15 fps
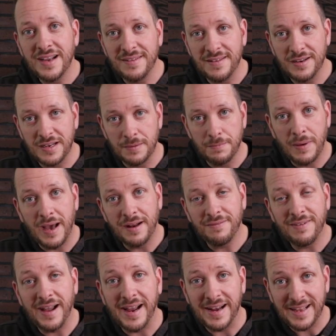and then you can
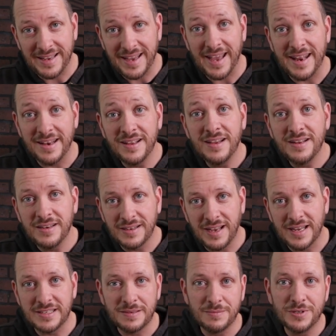modify it again to
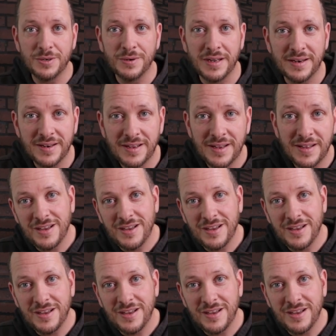custom tune it.